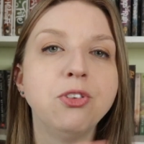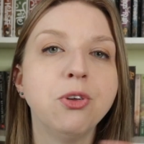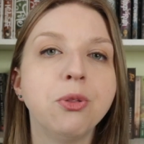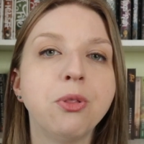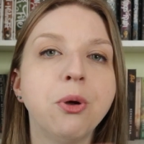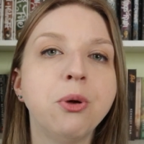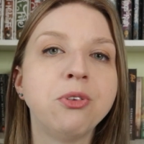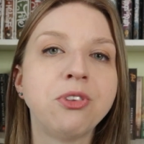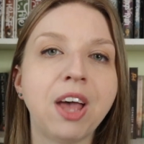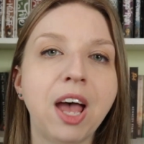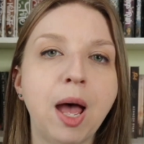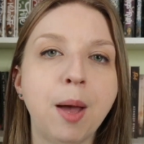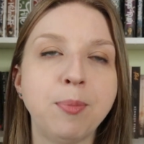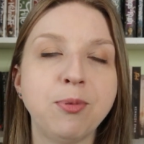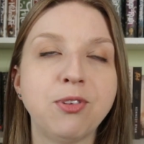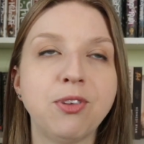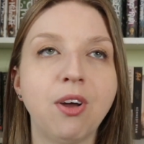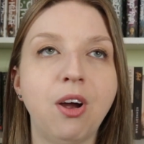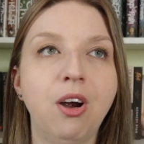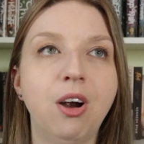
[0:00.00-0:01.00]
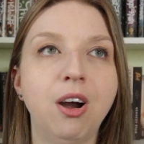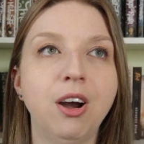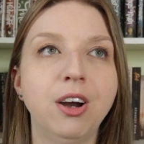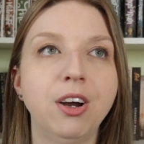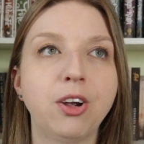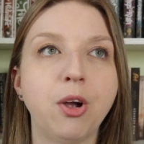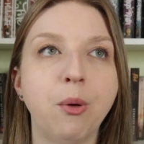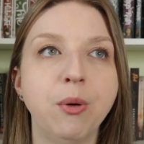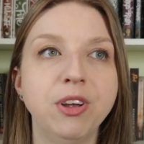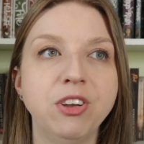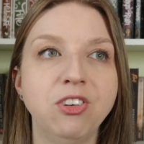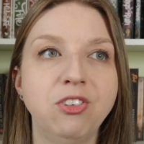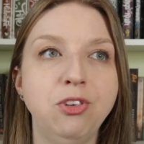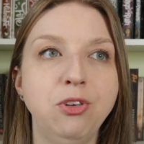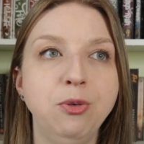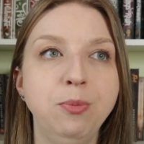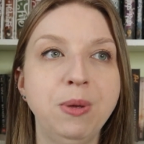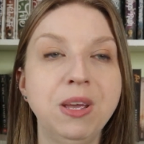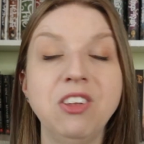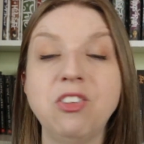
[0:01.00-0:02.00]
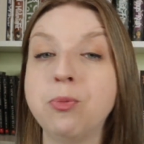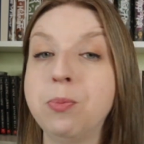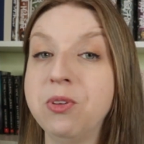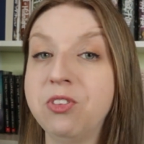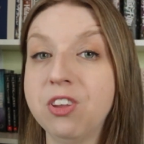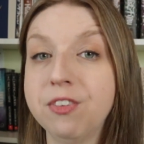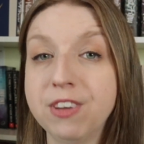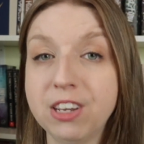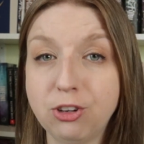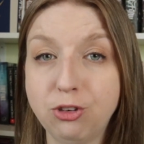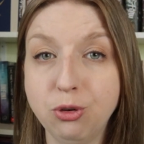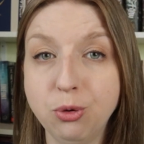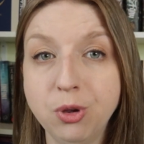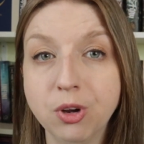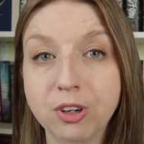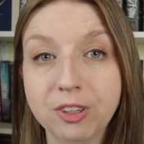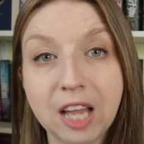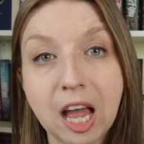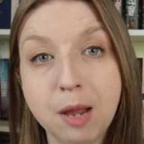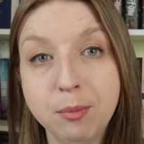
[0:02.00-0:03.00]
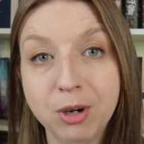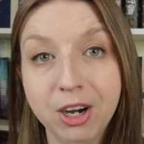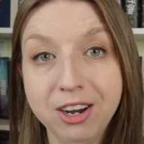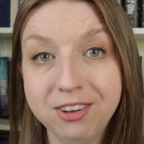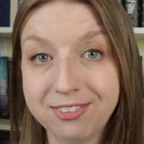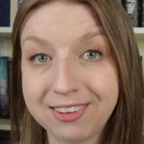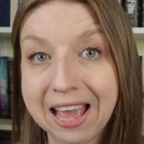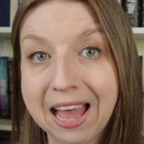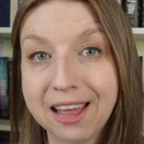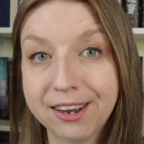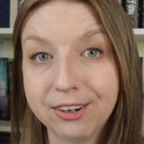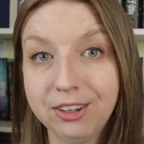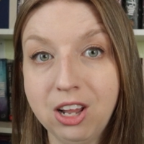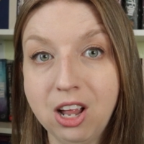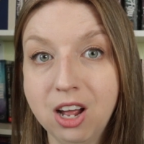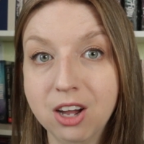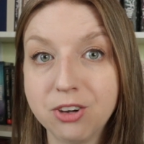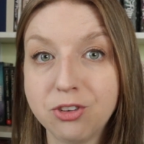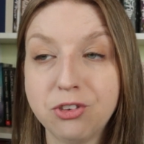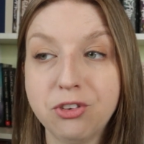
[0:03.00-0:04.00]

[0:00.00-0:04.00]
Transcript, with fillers: So those apps are going to be specific to your library's catalog.